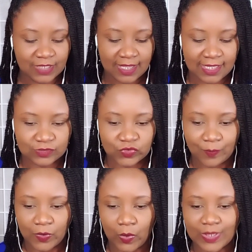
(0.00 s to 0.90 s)
and
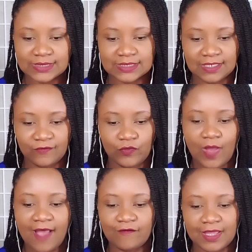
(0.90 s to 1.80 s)
drop a question if you
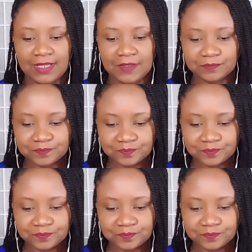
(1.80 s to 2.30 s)
have any.